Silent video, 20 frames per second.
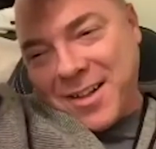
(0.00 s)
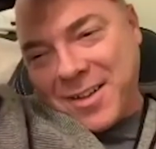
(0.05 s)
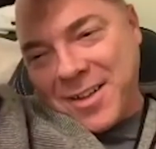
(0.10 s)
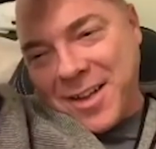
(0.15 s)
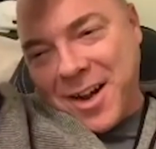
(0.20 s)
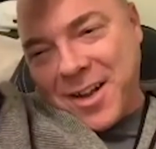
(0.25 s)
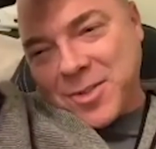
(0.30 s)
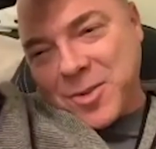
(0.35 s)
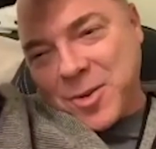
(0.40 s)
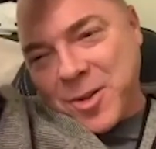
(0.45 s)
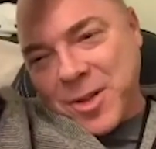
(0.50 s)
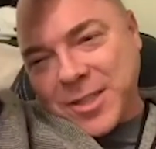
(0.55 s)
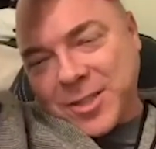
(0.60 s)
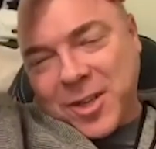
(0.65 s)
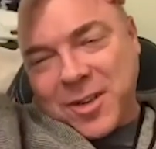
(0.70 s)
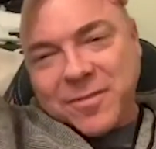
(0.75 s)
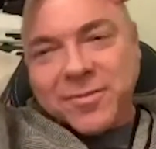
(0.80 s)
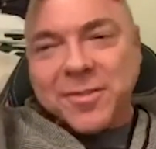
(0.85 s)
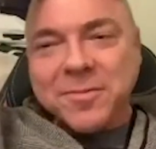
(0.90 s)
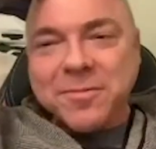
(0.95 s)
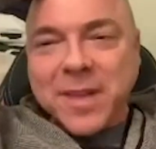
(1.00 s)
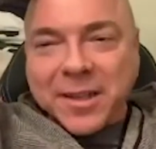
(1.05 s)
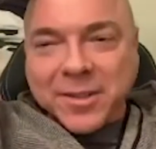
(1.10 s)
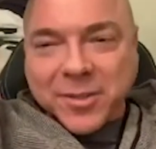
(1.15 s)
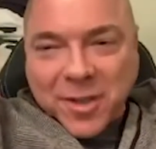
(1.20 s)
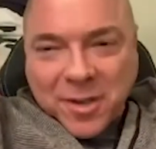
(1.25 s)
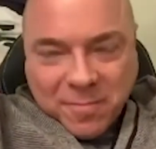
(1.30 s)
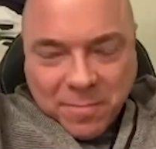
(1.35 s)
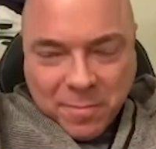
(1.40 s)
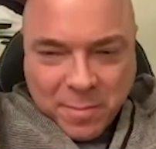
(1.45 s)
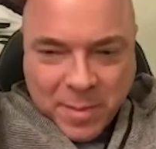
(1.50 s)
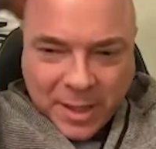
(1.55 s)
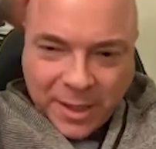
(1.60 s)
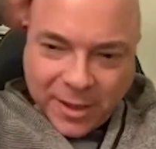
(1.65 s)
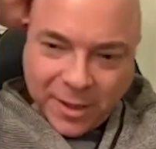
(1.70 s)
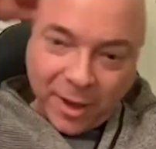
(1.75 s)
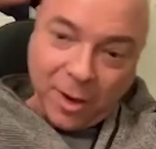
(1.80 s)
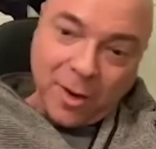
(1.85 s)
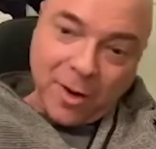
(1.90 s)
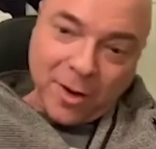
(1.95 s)
all that sort of middle
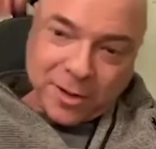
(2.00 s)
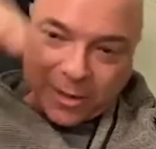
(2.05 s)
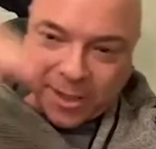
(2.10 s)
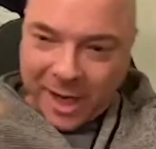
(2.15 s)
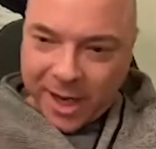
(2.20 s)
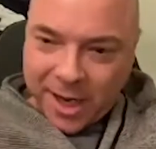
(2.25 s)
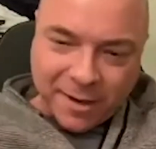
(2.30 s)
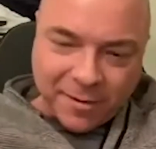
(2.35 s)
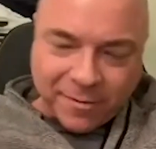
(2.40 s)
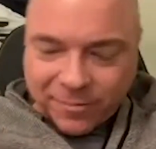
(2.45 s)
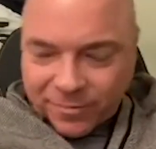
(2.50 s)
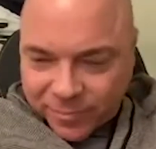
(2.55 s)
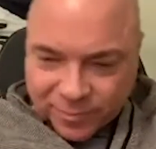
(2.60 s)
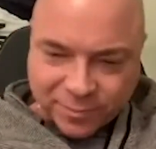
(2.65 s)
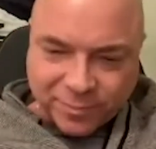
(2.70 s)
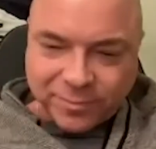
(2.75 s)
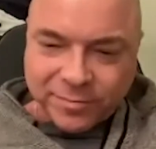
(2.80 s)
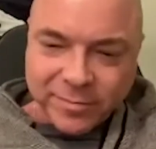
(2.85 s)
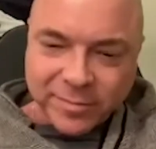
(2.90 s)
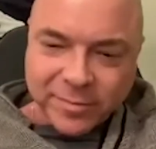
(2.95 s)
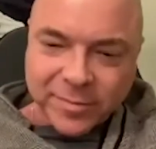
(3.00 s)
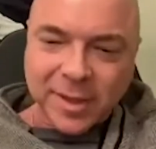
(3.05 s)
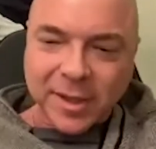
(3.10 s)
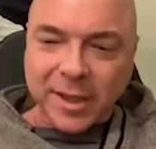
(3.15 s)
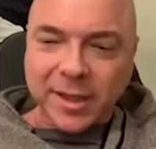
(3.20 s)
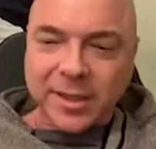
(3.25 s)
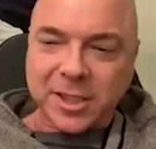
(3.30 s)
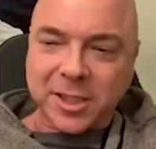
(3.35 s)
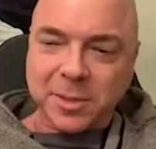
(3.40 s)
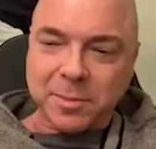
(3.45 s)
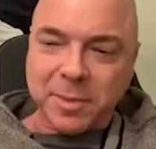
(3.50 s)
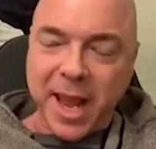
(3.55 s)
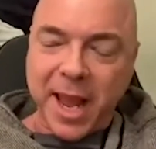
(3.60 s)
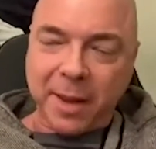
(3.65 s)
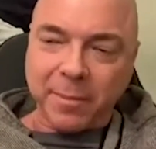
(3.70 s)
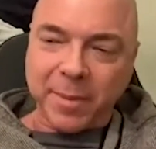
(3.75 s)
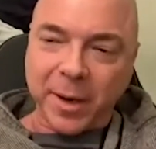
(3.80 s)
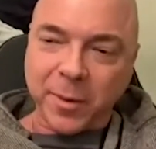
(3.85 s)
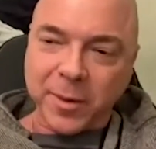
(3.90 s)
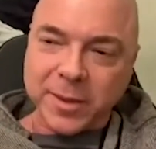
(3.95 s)
class kind of
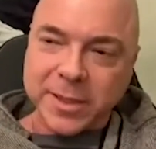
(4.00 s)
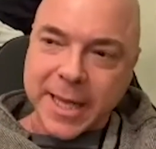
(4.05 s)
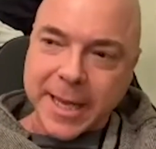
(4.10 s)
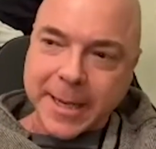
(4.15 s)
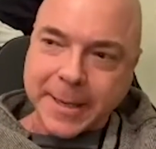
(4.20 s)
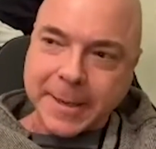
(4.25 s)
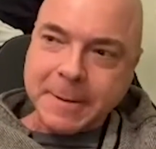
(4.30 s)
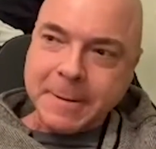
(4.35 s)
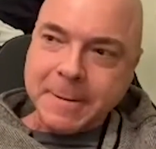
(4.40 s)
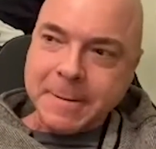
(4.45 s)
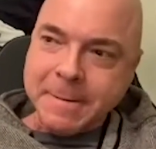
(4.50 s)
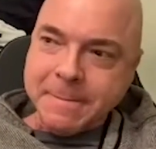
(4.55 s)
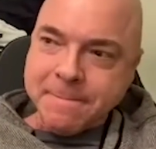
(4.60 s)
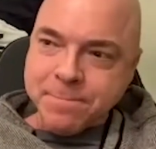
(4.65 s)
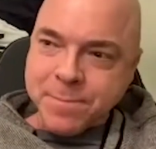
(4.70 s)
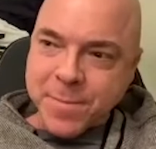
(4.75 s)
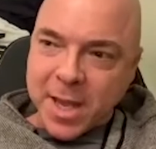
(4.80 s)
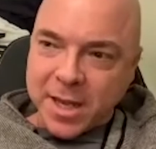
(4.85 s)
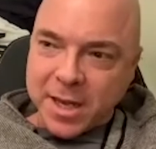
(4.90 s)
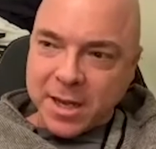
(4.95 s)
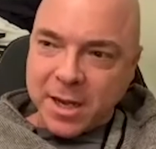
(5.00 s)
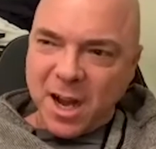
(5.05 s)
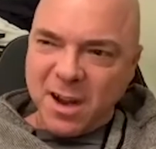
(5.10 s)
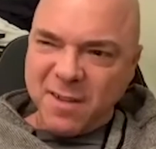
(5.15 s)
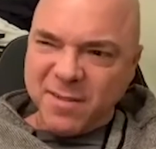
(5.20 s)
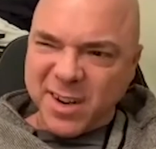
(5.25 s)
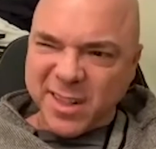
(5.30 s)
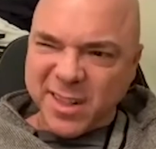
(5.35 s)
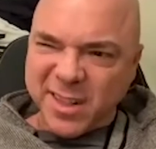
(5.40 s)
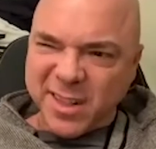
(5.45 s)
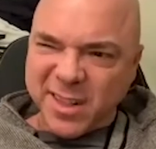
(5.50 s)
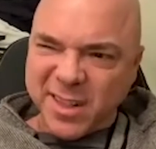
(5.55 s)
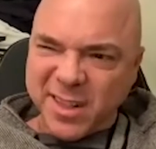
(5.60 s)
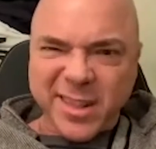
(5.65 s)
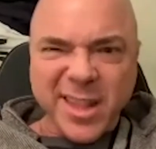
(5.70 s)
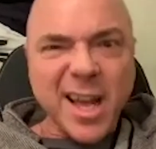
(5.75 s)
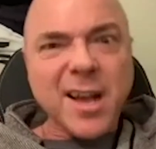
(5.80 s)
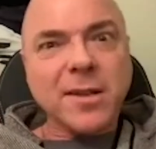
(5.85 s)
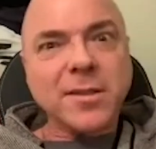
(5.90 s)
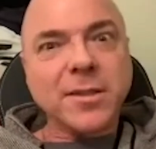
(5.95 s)
shebang, but it was like over
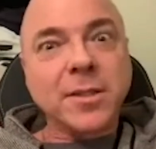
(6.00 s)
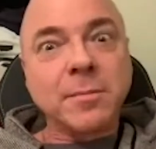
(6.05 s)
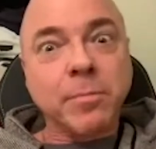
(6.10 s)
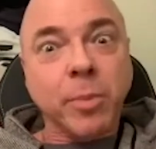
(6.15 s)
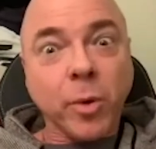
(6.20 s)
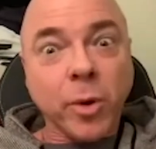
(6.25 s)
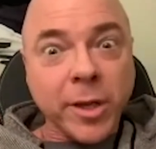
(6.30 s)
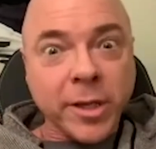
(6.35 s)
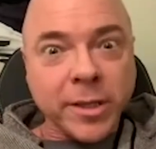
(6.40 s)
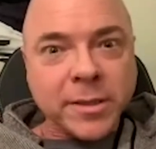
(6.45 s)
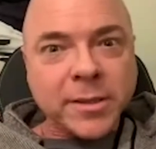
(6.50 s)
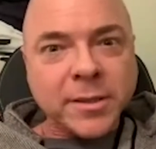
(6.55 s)
1,000 boys.